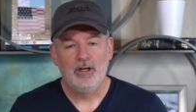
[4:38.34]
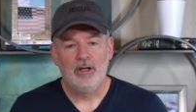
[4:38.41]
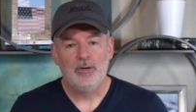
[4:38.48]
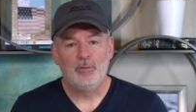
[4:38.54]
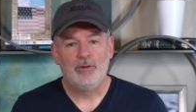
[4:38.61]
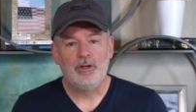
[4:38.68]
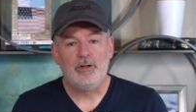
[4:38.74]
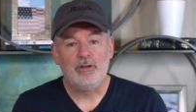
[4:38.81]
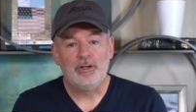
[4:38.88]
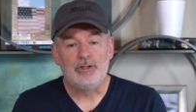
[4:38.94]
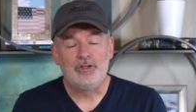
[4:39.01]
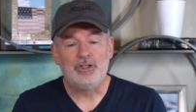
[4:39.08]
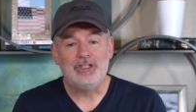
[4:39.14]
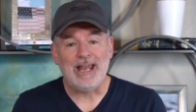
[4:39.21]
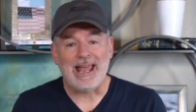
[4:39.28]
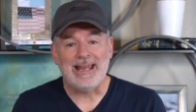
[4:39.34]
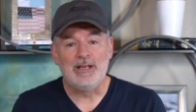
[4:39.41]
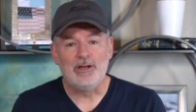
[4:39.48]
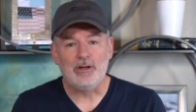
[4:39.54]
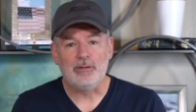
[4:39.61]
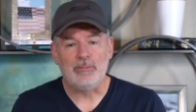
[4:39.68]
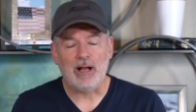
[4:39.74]
The, the
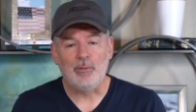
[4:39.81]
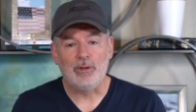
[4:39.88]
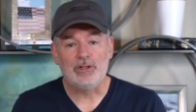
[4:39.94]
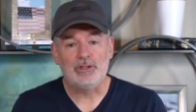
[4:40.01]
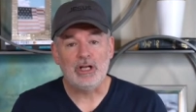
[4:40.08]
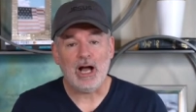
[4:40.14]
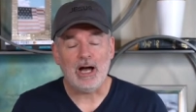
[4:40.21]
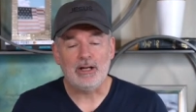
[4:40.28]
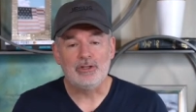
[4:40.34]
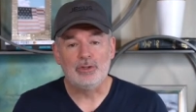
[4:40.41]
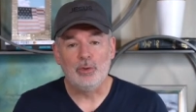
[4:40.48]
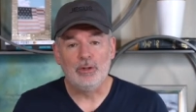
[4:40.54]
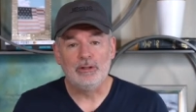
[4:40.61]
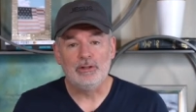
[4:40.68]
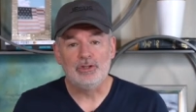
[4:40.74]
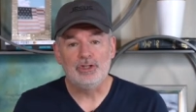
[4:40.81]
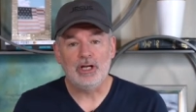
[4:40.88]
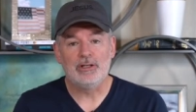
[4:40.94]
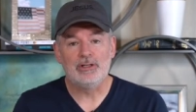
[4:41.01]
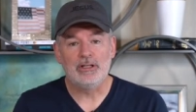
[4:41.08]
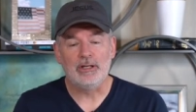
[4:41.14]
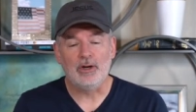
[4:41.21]
standard by which God is going to
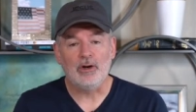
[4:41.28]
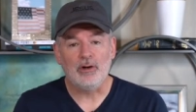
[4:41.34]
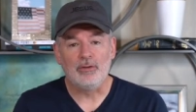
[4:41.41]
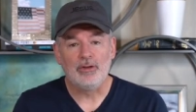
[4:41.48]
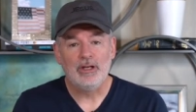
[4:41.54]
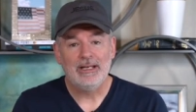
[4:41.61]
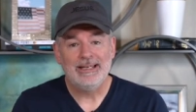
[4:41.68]
judge the earth